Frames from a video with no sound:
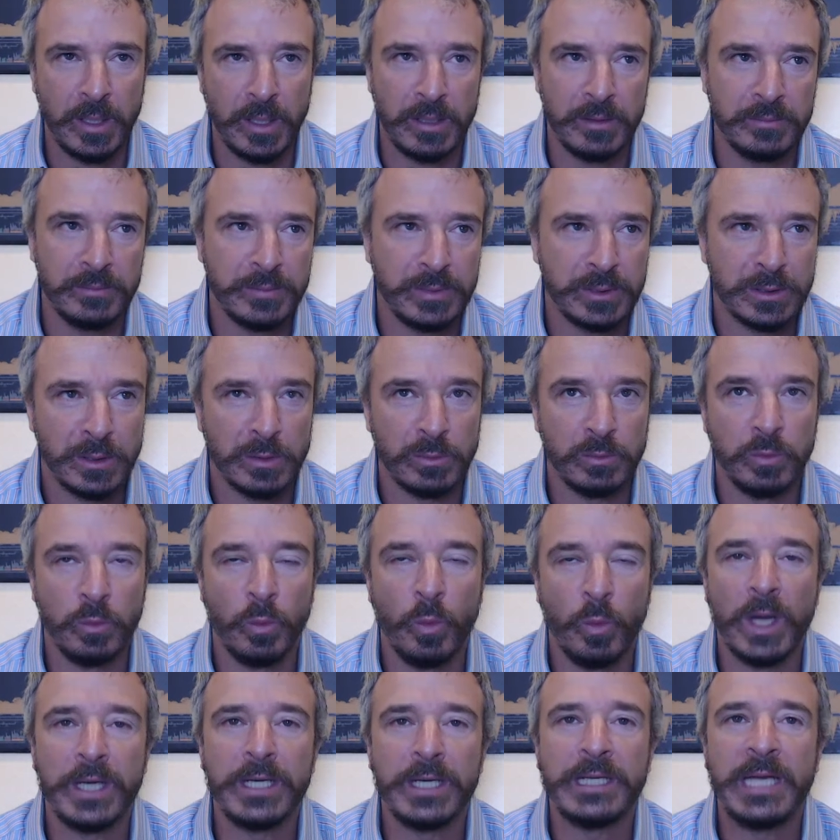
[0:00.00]
you know,
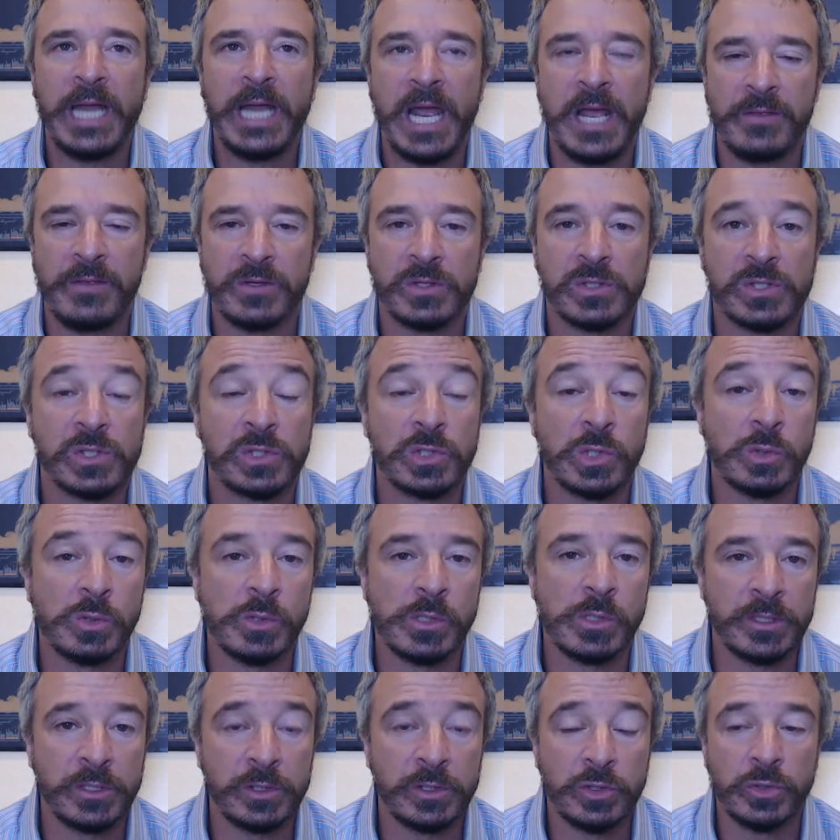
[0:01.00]
one day the
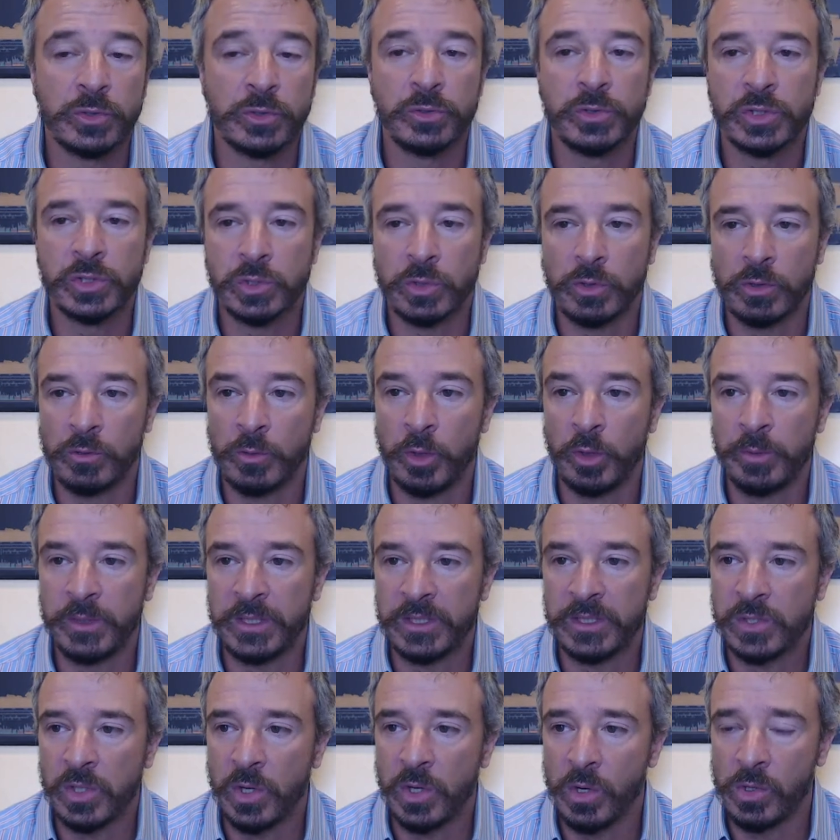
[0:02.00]
story, the true story will
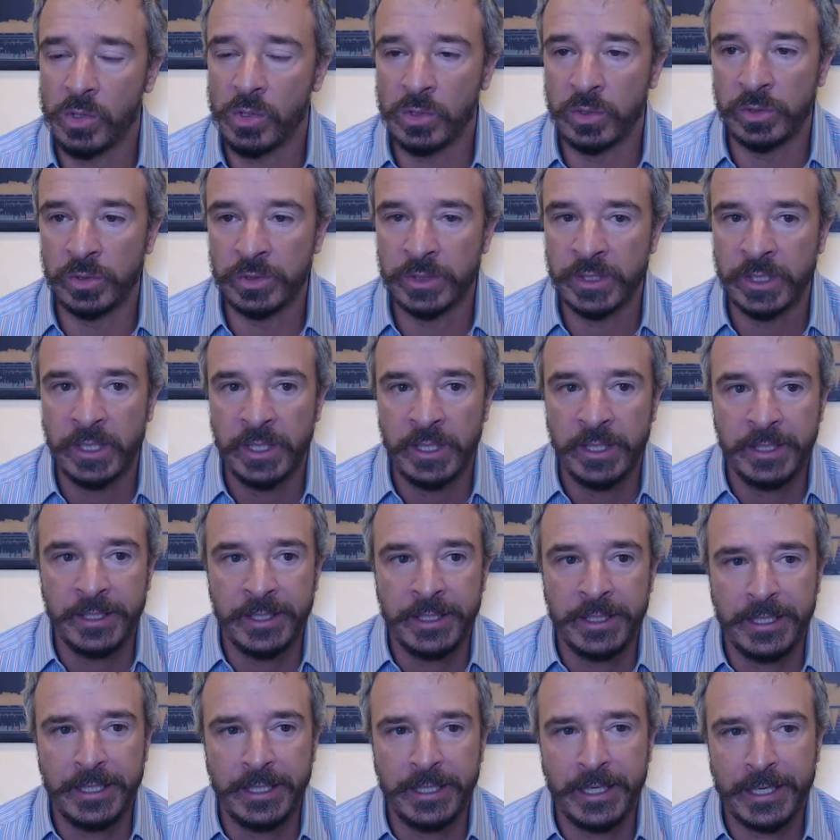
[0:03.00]
be told.
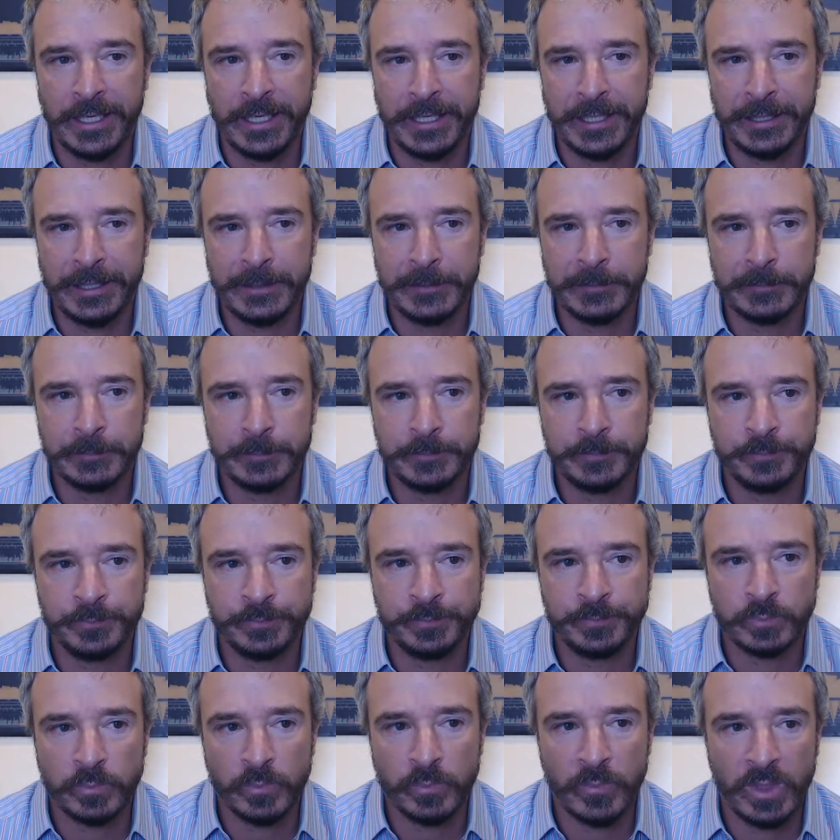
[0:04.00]
In
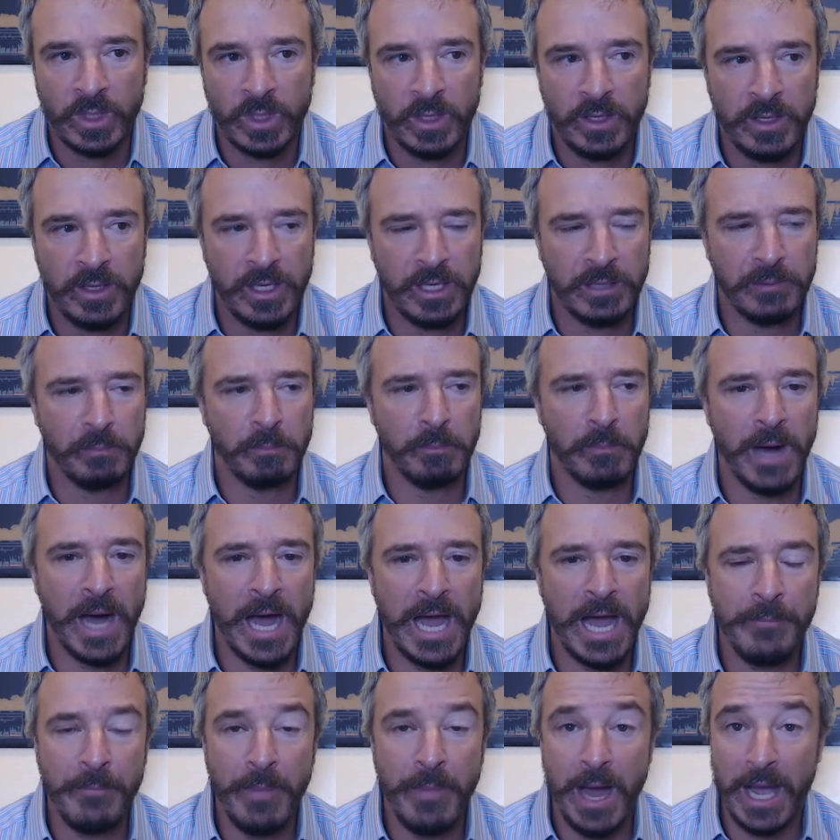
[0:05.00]

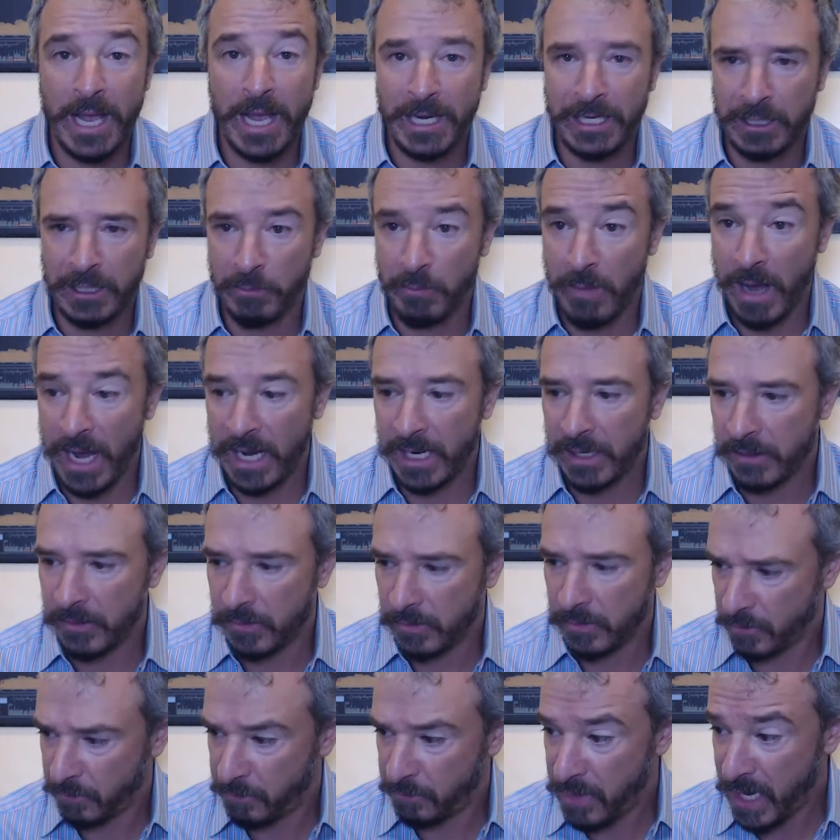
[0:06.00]
my mind, in my
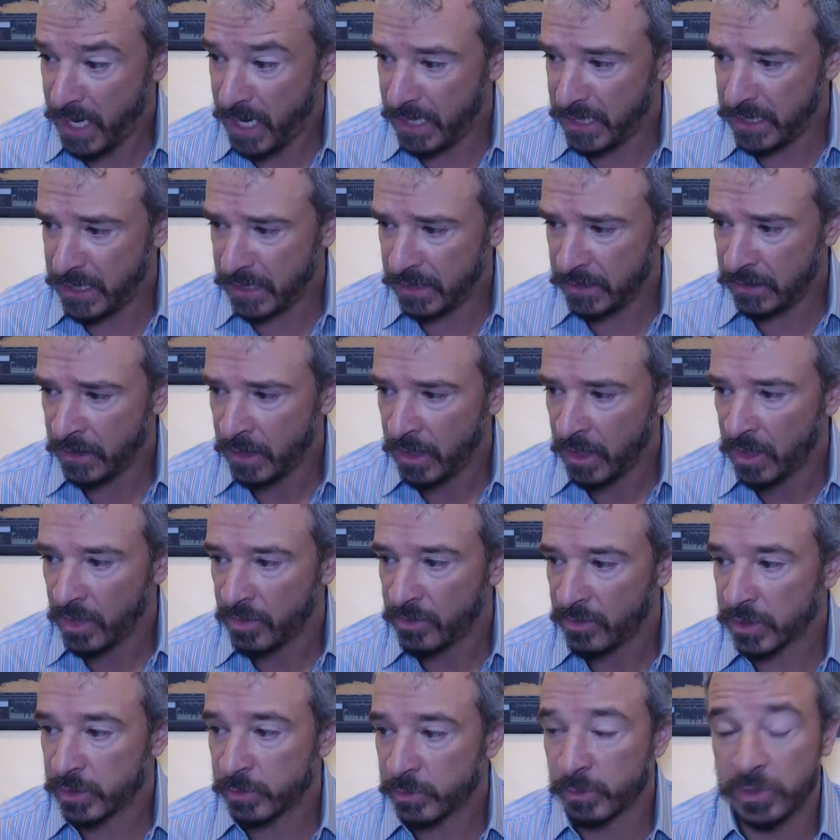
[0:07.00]
opinion,
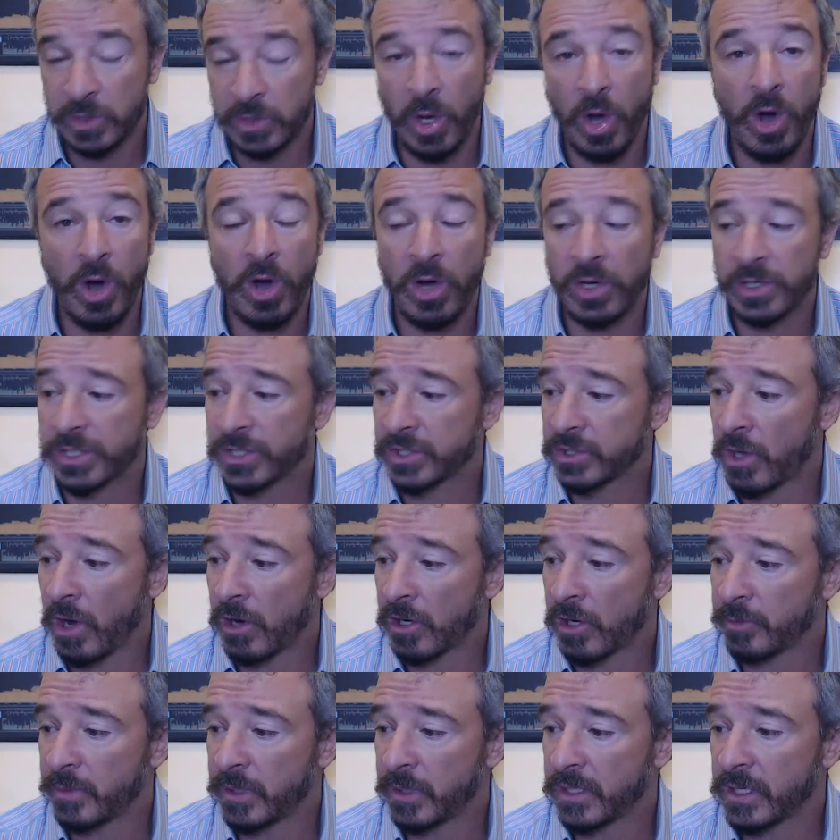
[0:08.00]
this was all
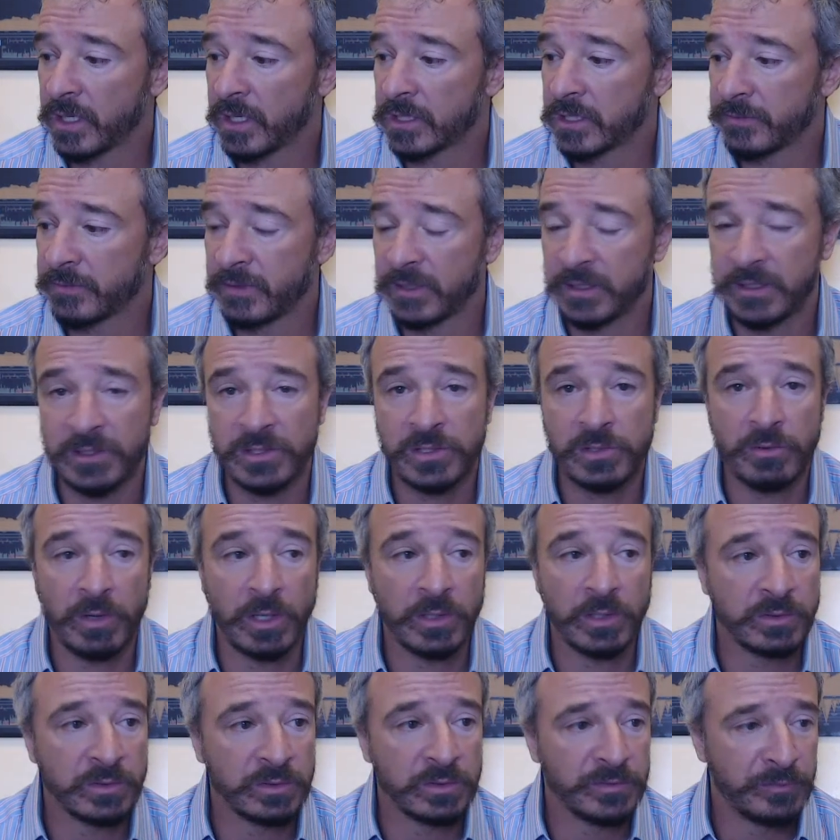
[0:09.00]
started because of a
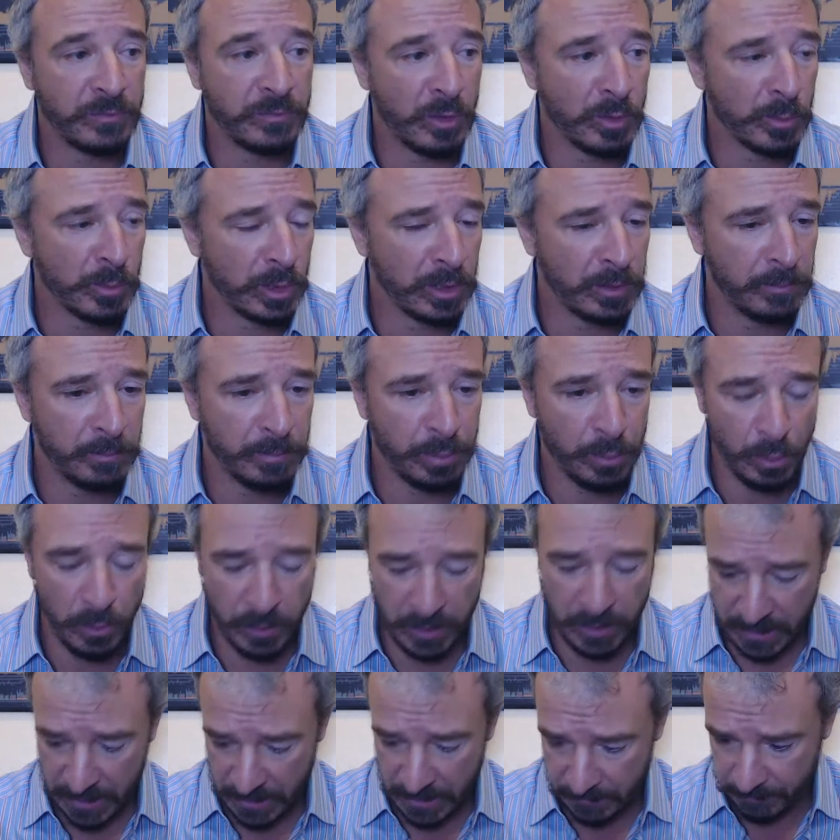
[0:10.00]
disgruntled former
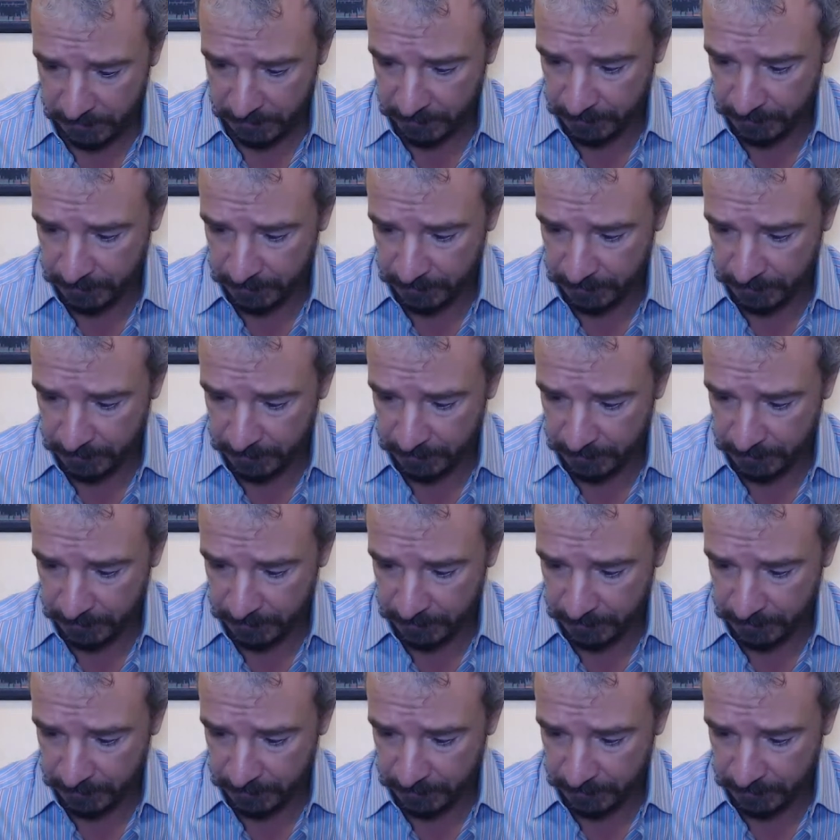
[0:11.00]
employee.